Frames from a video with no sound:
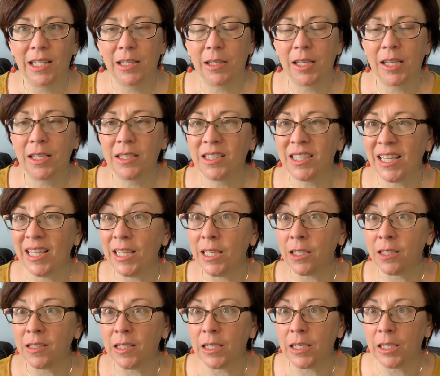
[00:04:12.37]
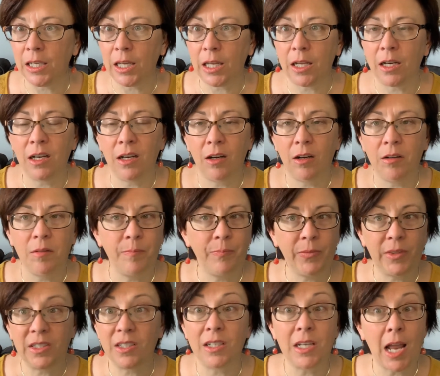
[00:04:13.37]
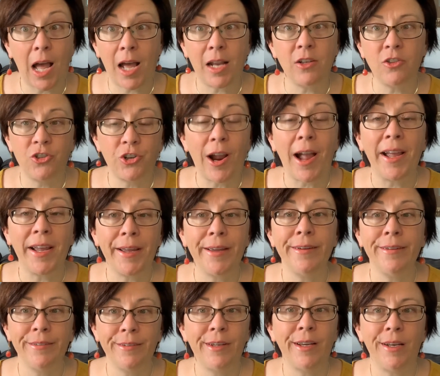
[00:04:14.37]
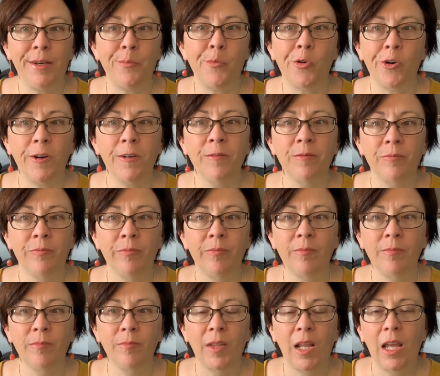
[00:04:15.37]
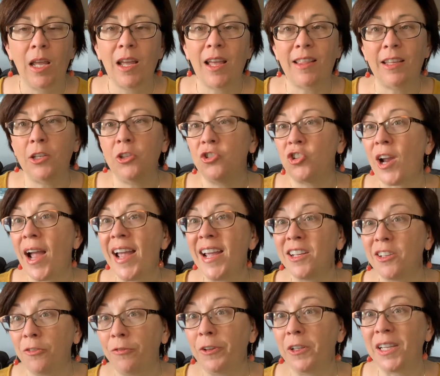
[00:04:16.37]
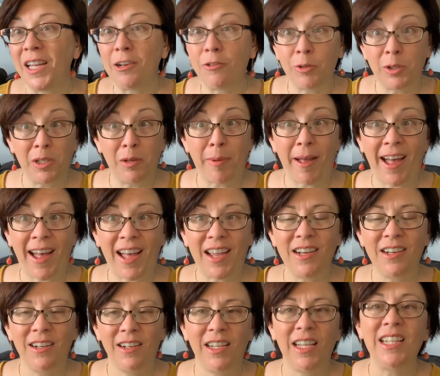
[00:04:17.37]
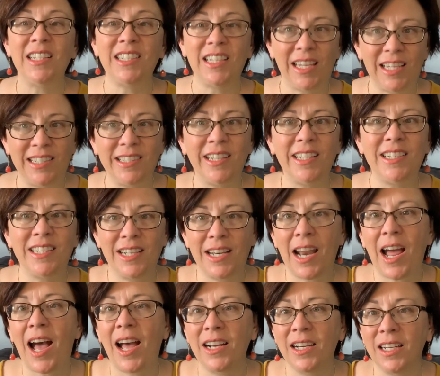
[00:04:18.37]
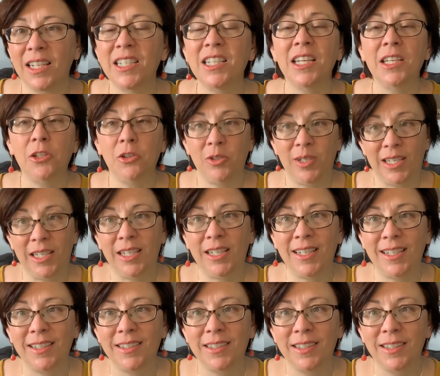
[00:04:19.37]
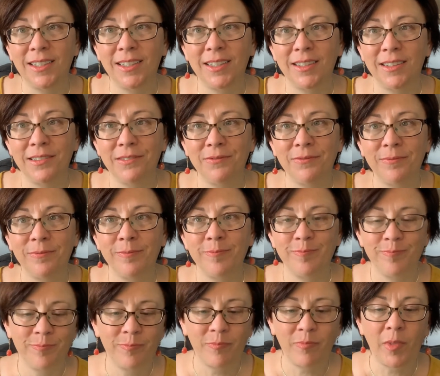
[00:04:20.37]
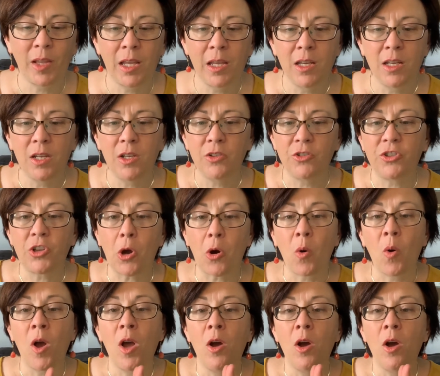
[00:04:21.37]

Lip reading: it's easy to not try it anymore. And then you try it and you feel like really bad, it's easy to not continue to eat it. So